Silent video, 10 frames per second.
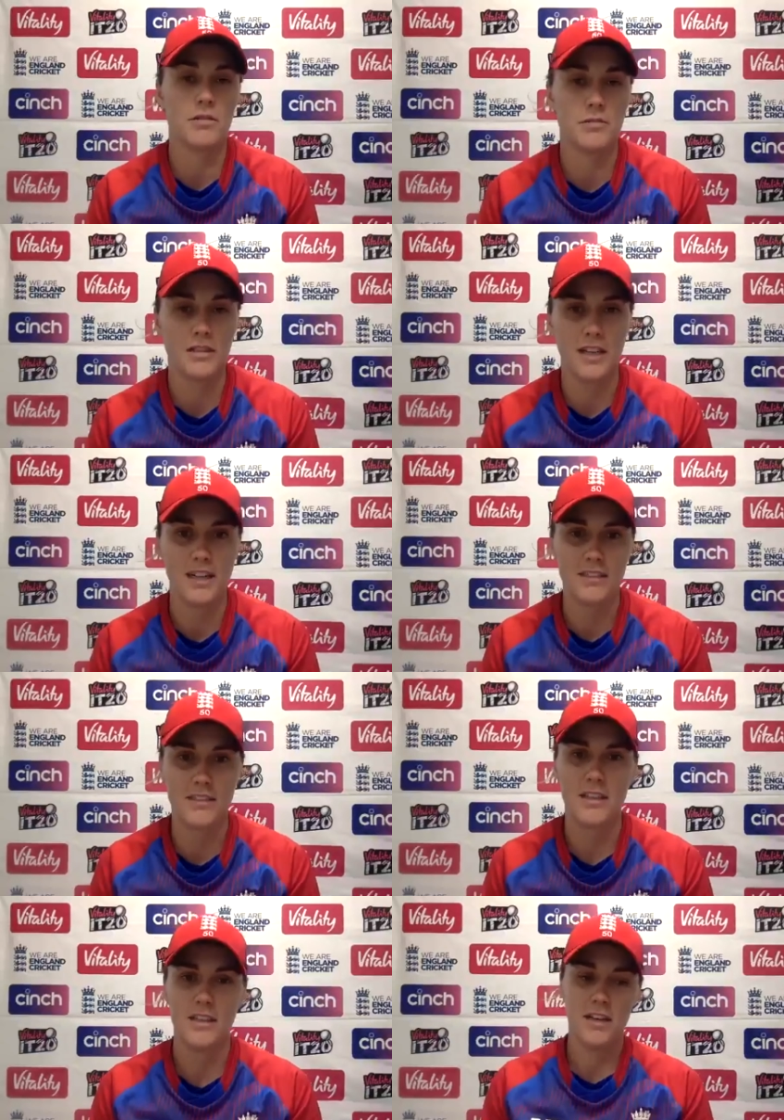Obviously a less
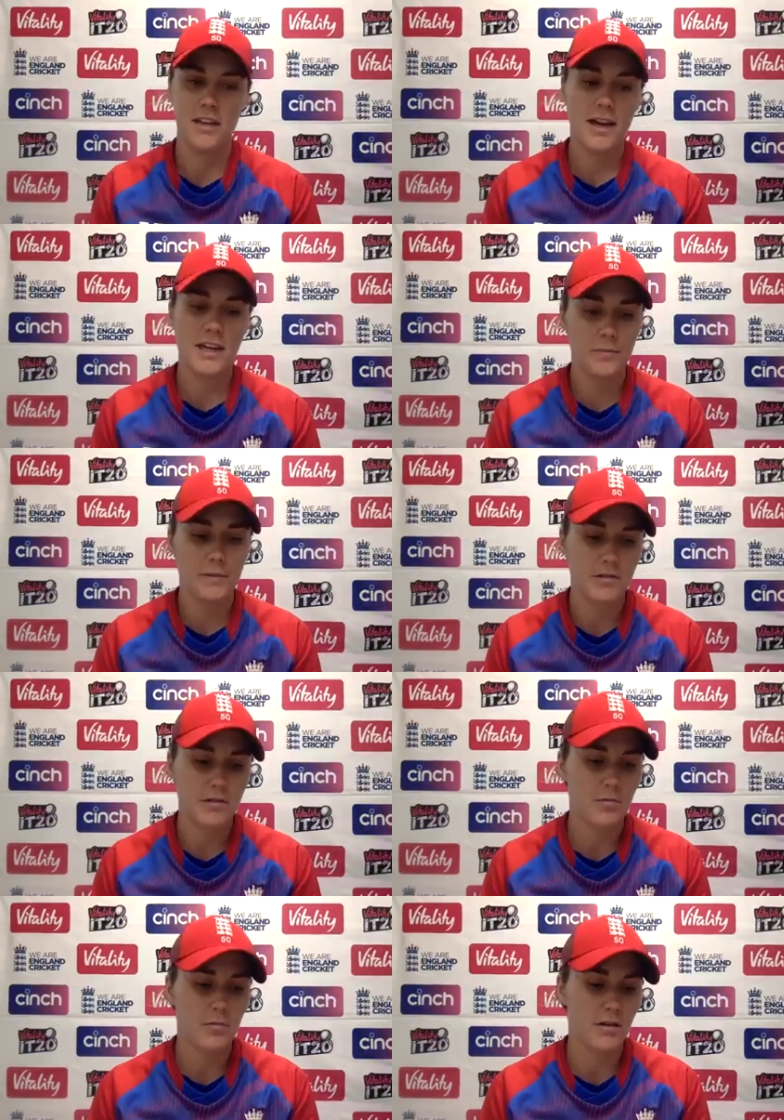
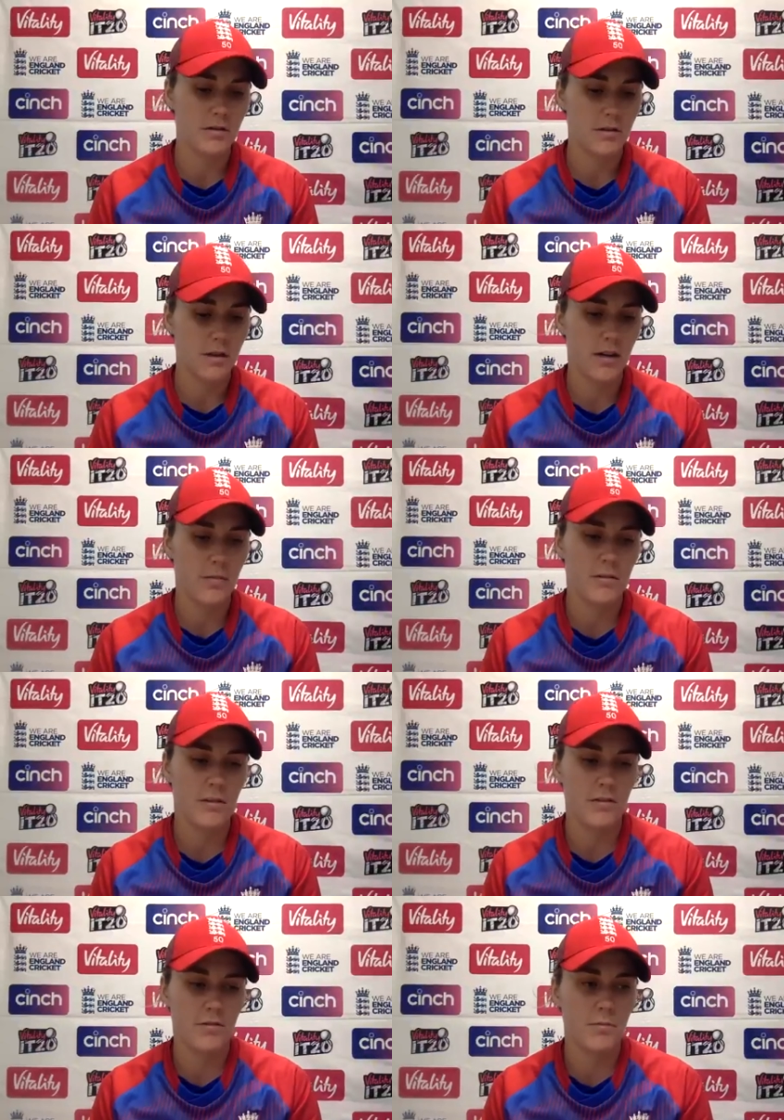experienced one with
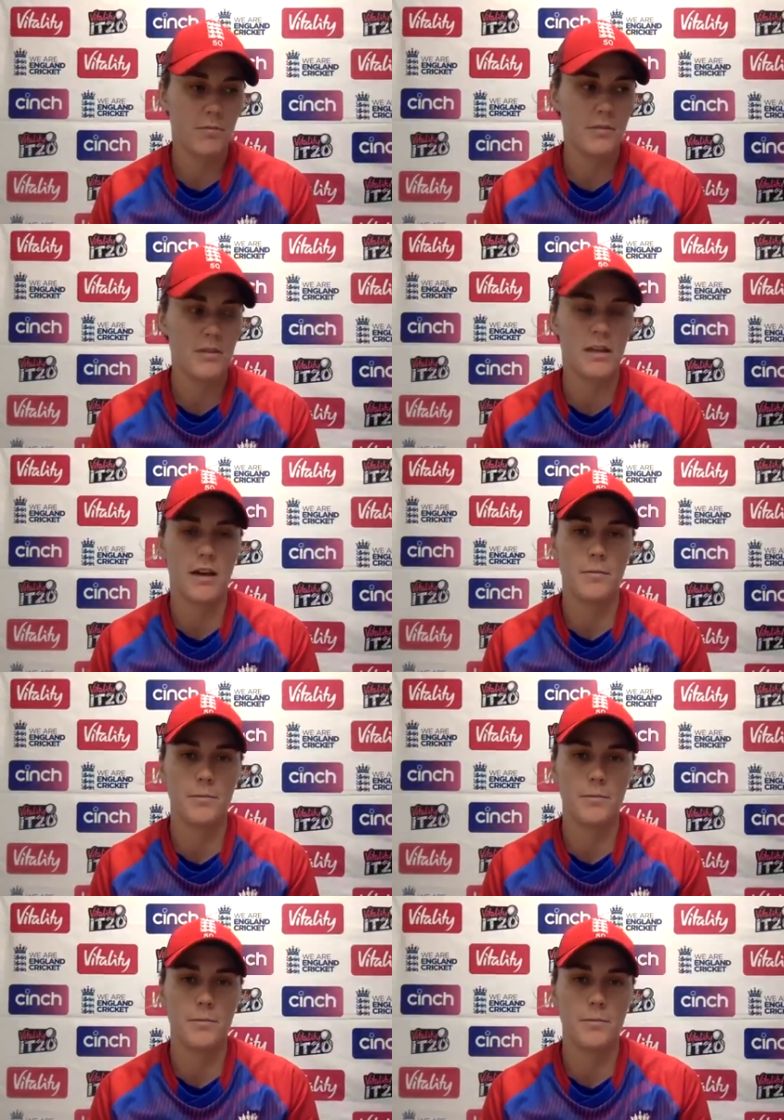Catherine missing out.